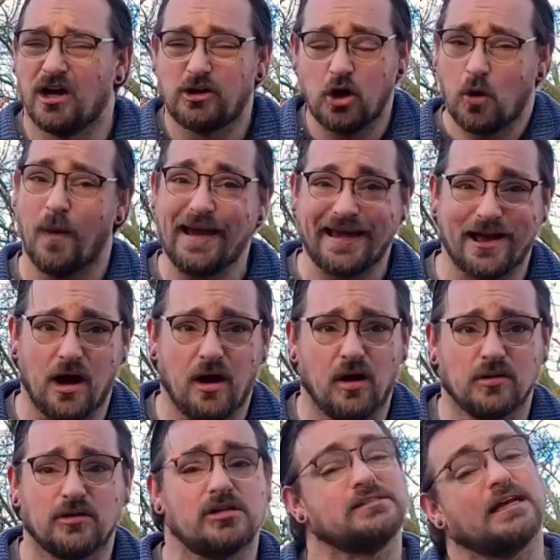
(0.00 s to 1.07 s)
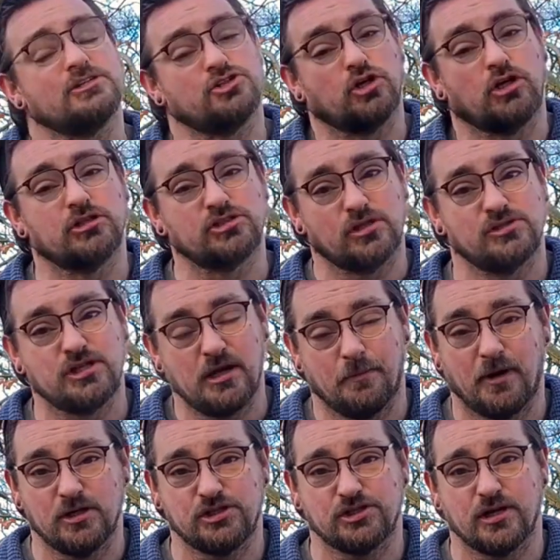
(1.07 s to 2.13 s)
Don't wear cotton because that just holds onto your
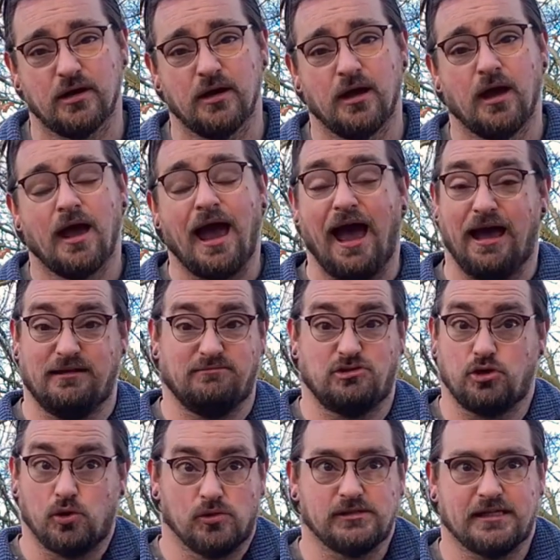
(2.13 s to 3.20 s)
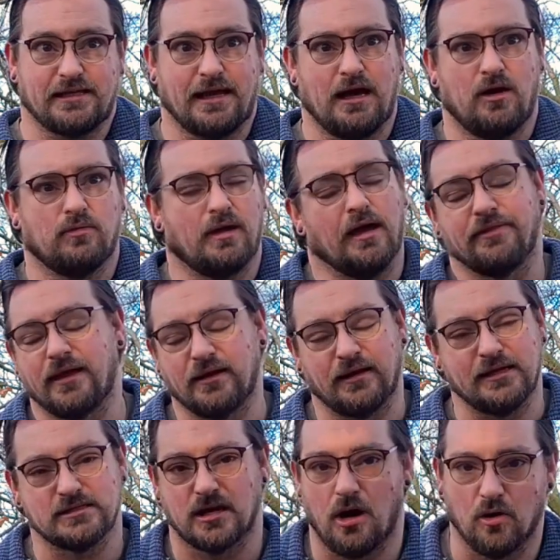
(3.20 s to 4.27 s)
moisture and cools it down, and then
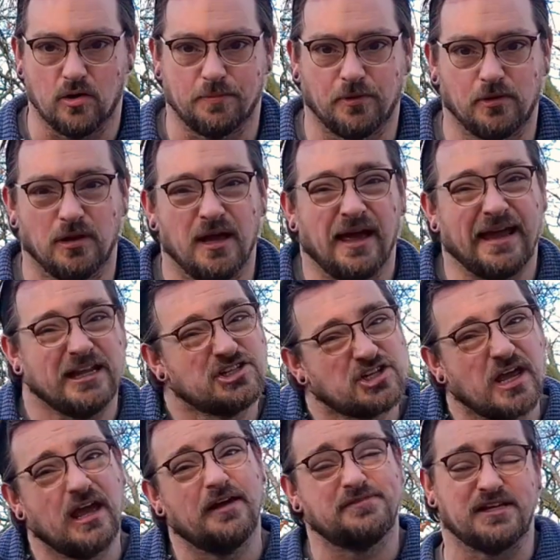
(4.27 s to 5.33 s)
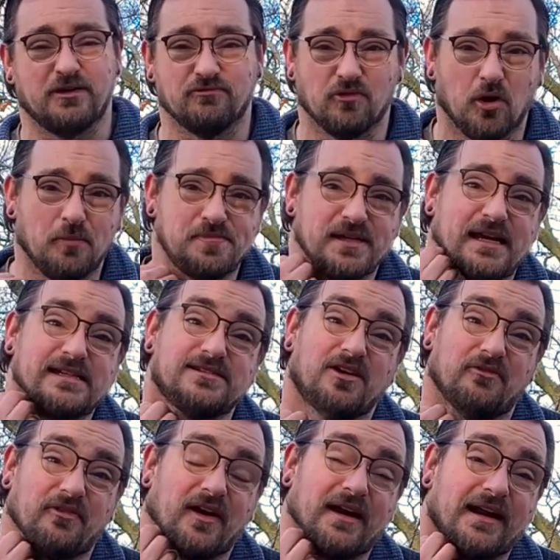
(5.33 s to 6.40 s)
it's horrible. It chafes, it rubs, it's not
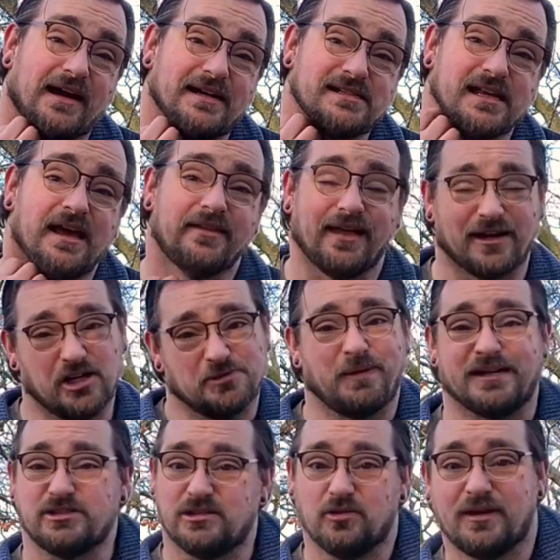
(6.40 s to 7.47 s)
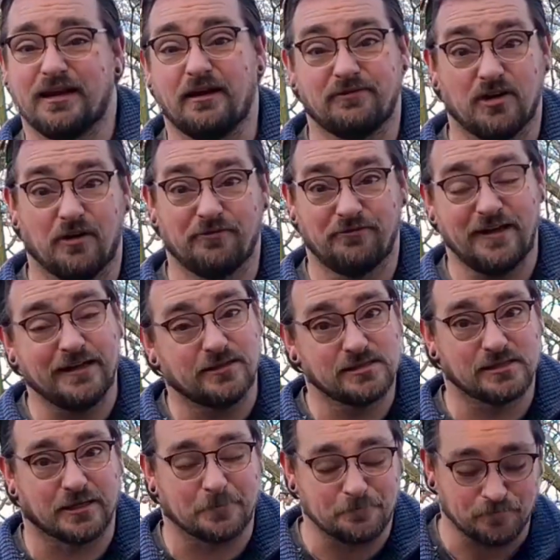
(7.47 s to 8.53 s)
very nice. That goes back to looking after your feet, doesn't
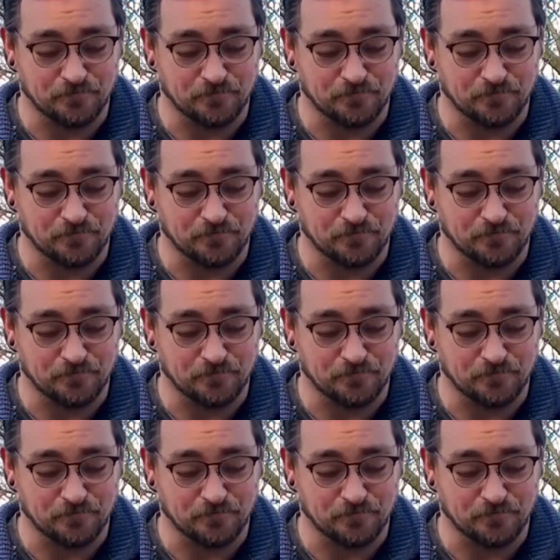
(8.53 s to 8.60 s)
it?